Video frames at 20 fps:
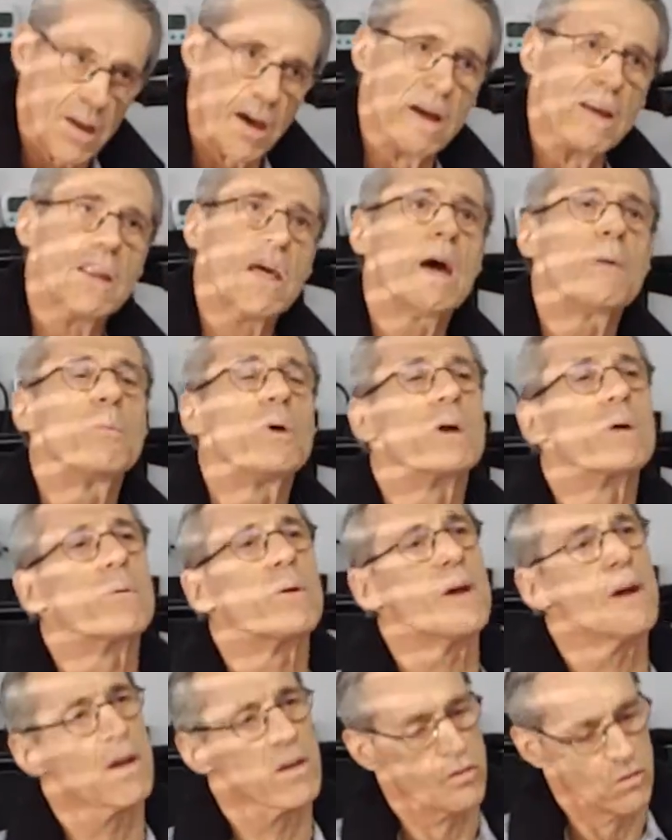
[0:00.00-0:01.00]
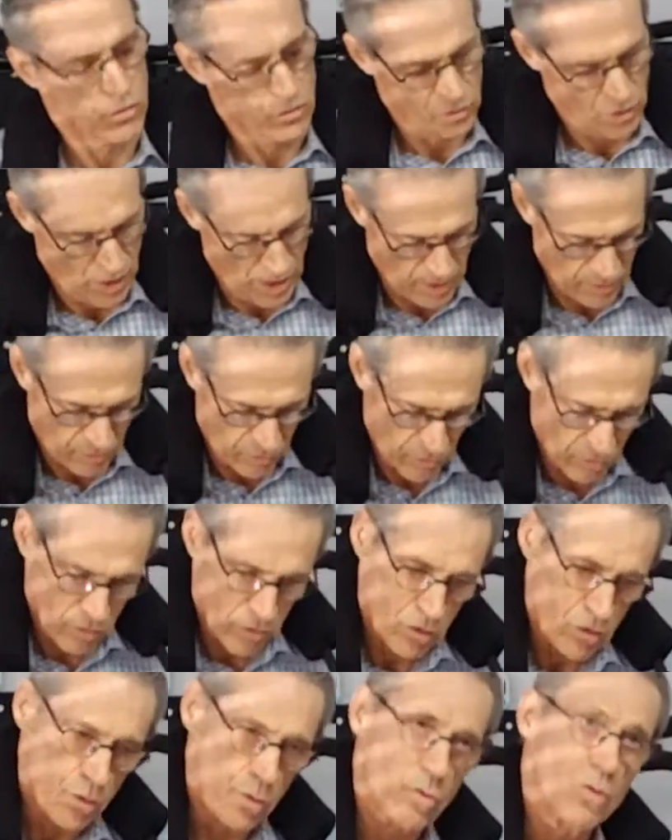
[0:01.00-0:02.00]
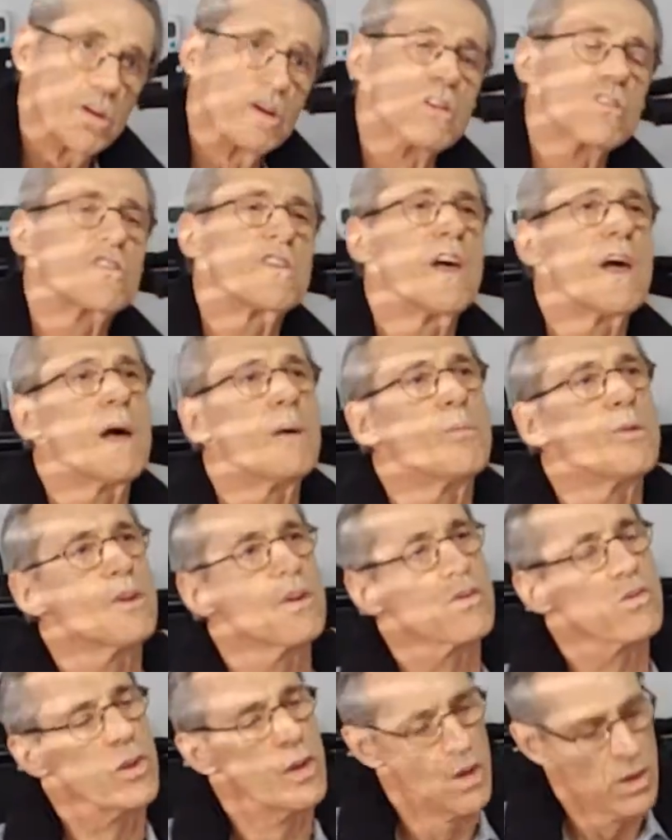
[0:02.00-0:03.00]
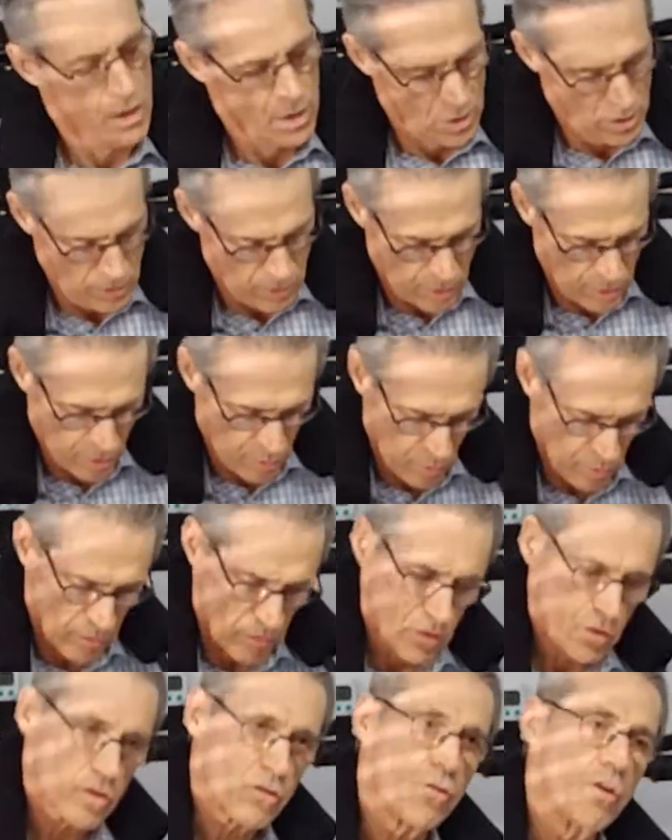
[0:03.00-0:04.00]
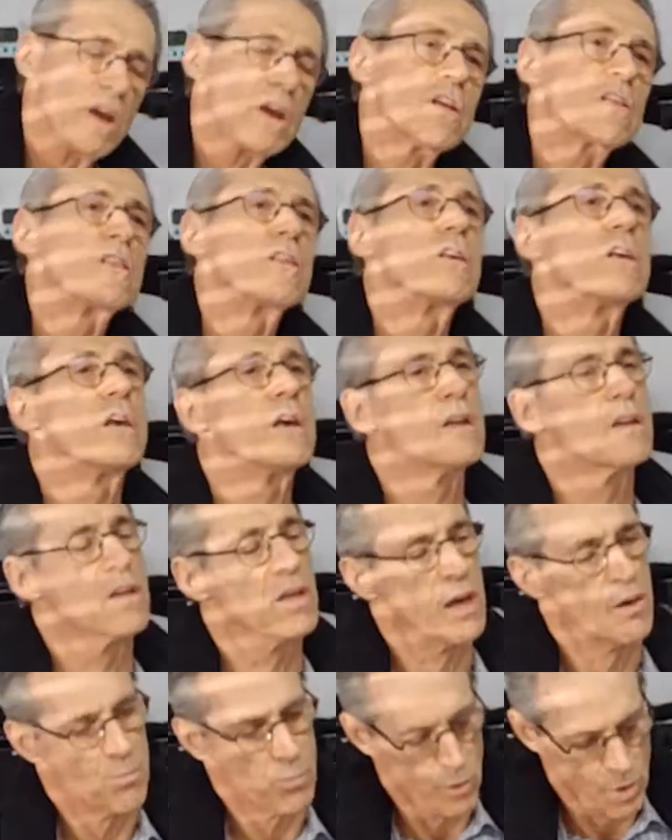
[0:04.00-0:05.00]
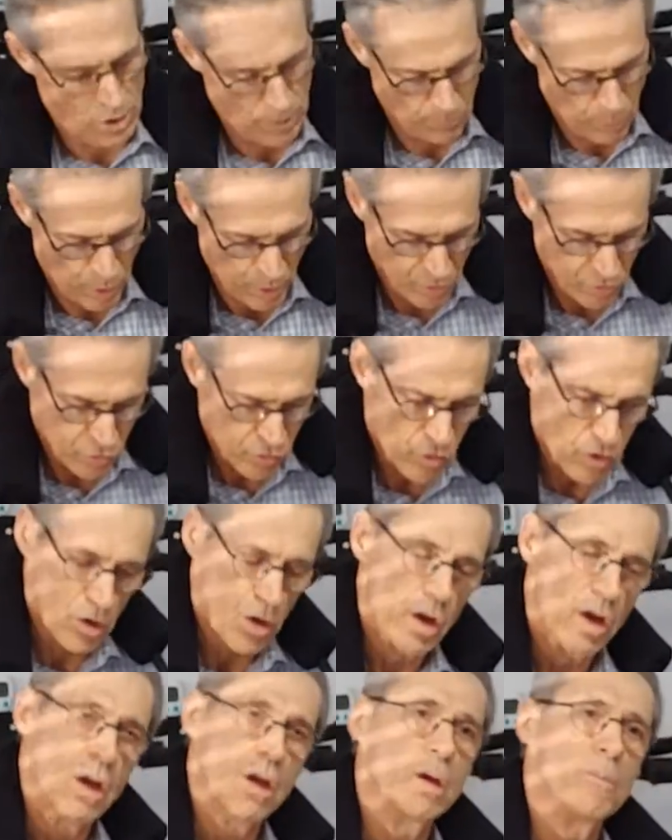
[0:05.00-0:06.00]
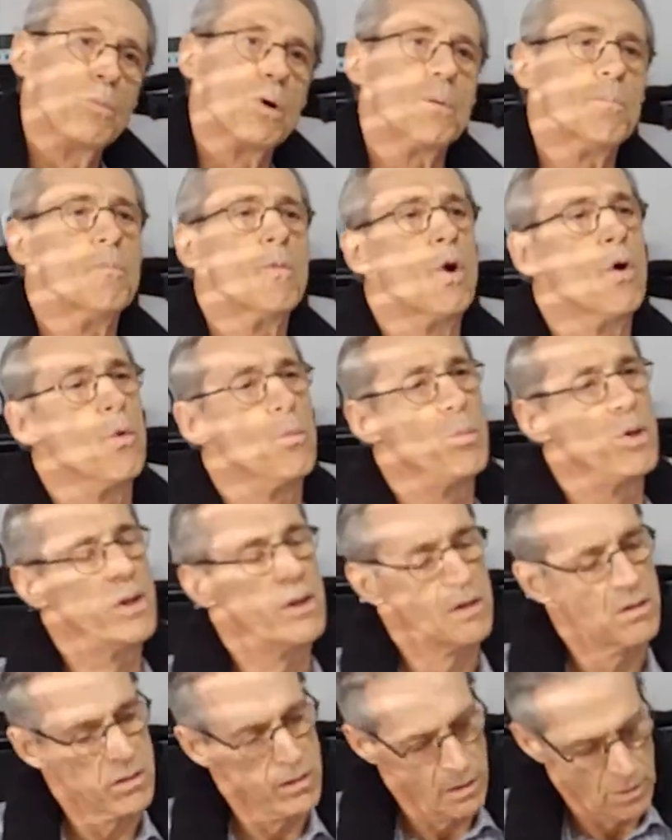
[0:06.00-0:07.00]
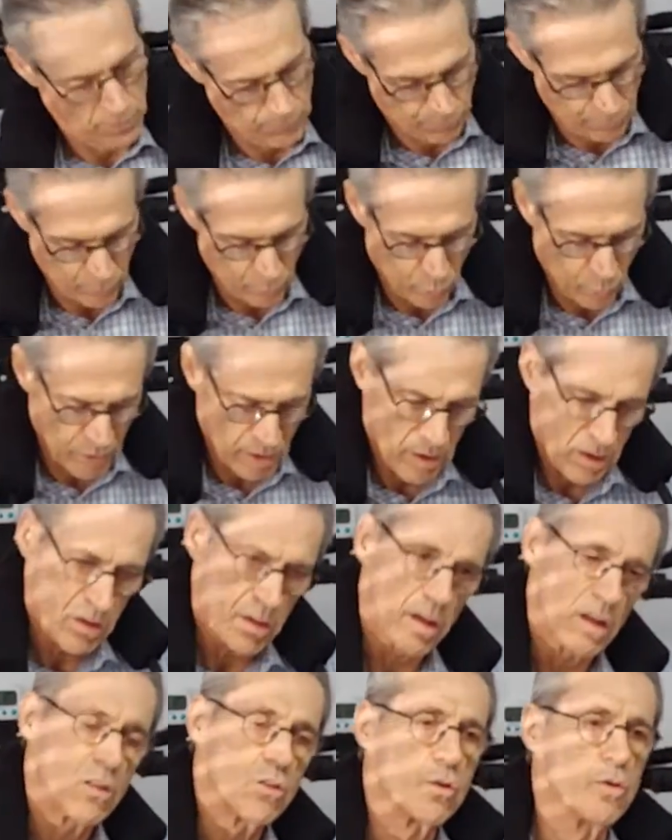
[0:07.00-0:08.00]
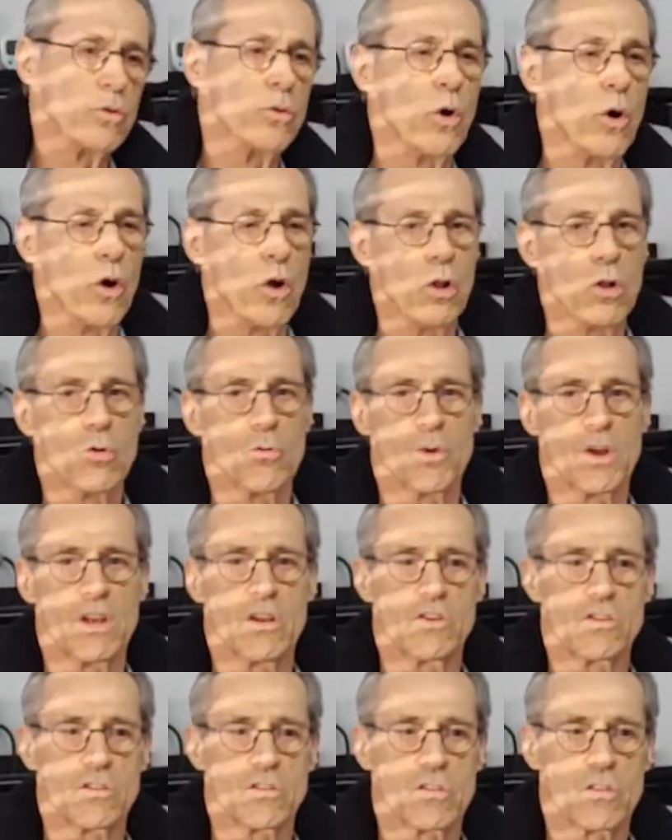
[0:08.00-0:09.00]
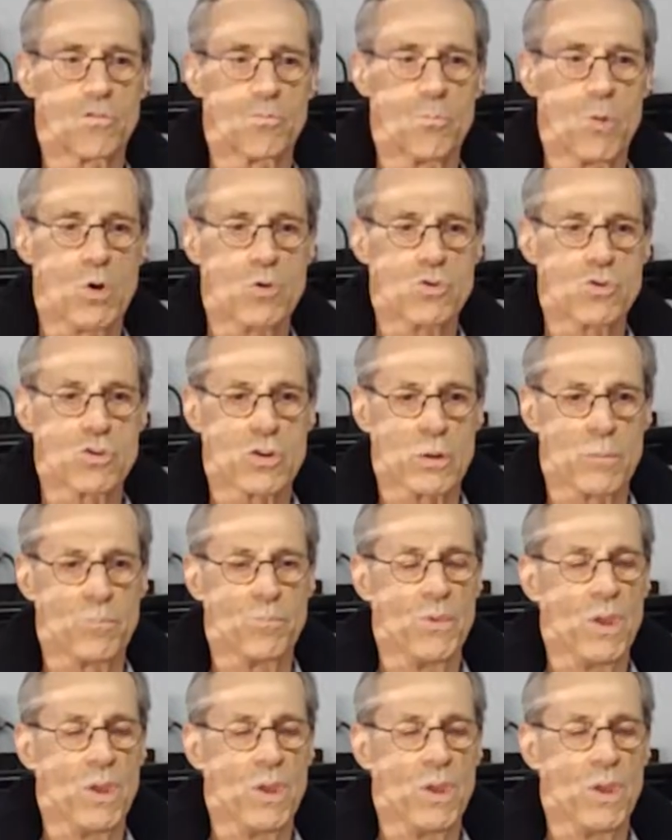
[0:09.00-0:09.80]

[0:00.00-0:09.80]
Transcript: dynamic exercises to reestablish not only strength in the upright posture, but mobility and fluidity through all ranges of motion.